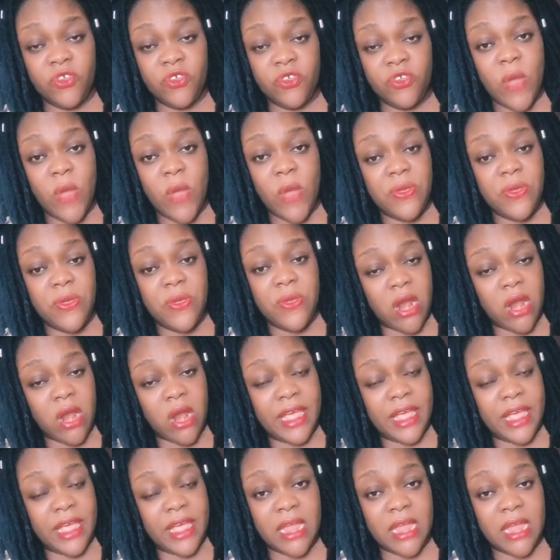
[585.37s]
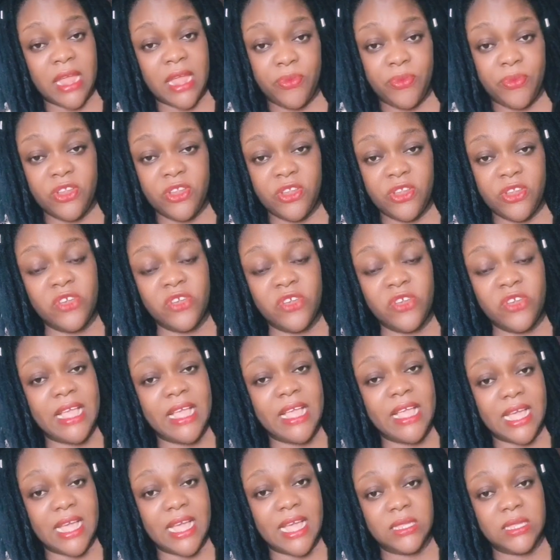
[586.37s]
where you are in abroad, if you
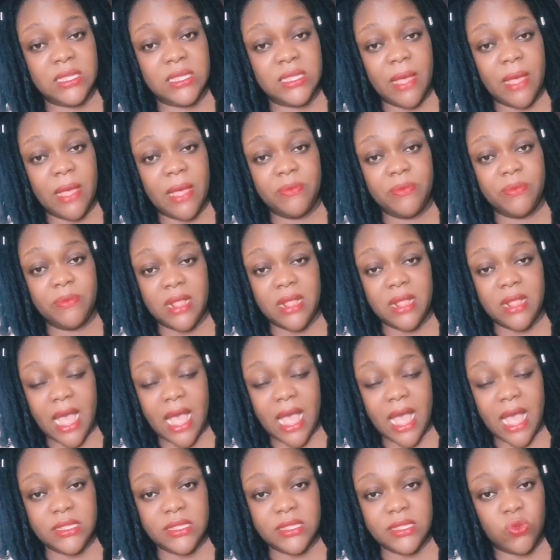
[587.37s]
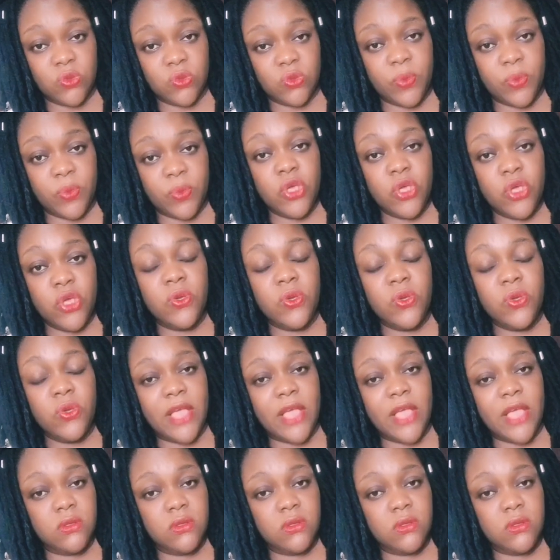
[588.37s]
can't get Ghana soap, you
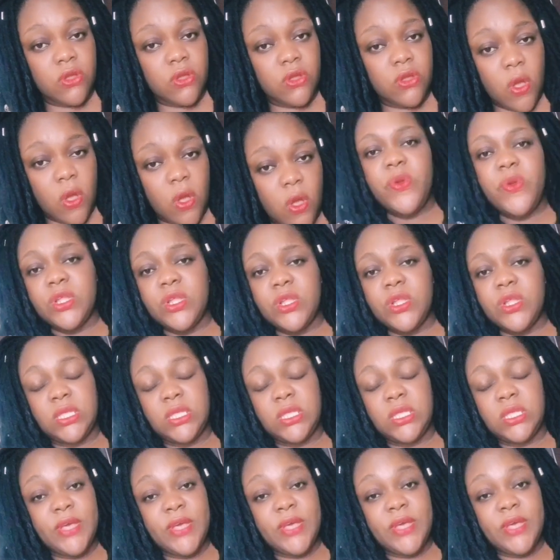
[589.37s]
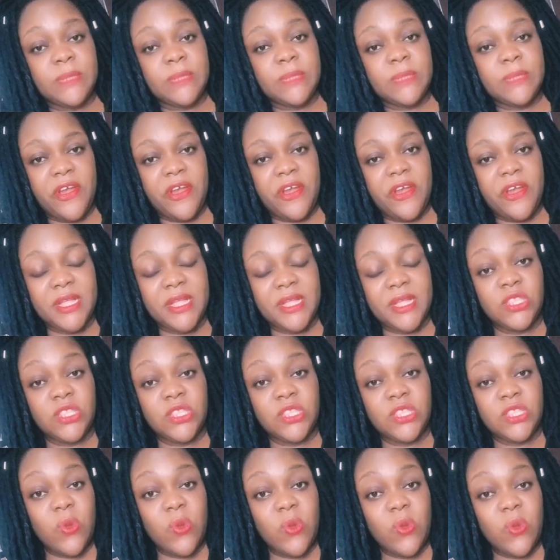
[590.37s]
can use your want to do experiments
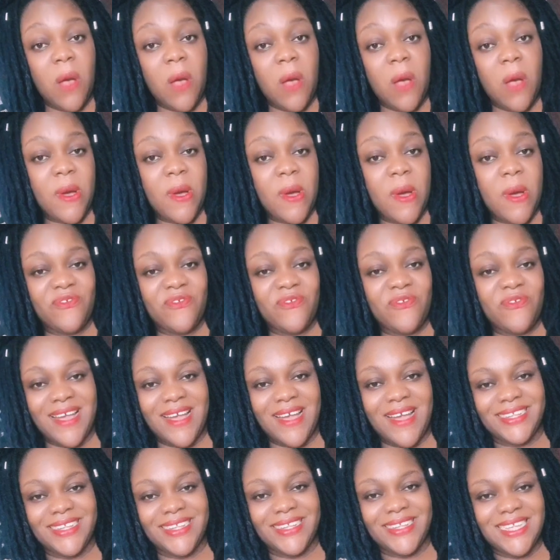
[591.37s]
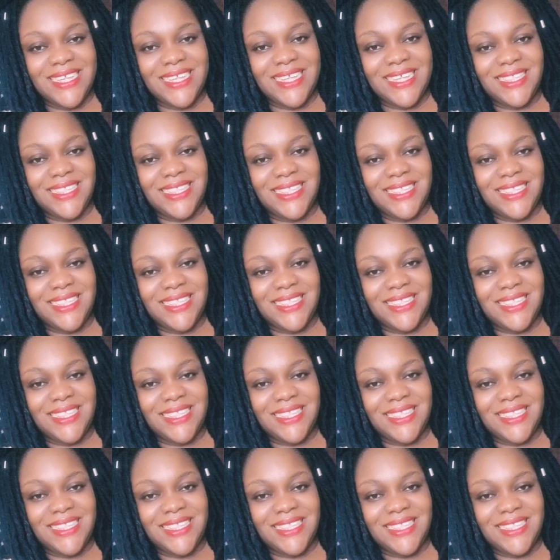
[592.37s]
to know how powerful ash is.